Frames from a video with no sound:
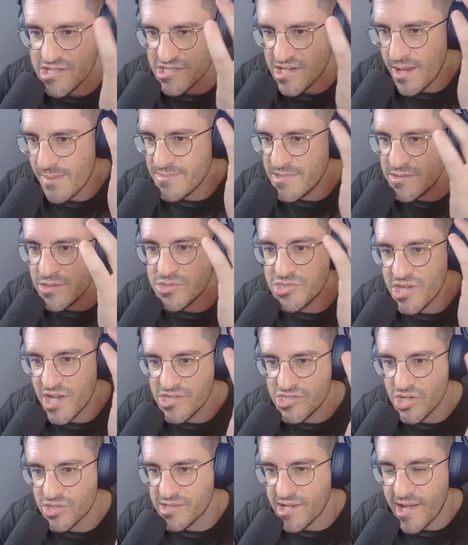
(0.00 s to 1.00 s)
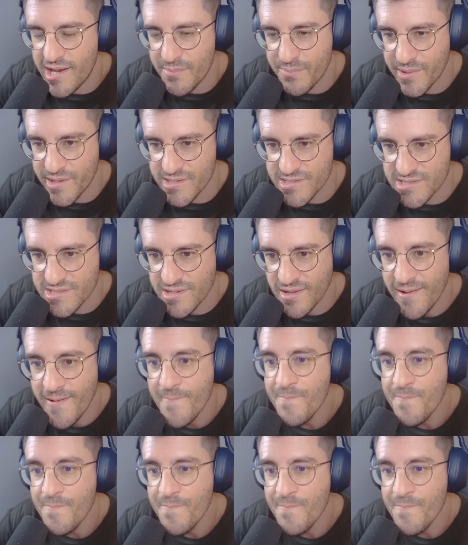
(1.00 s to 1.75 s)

times did you change your database?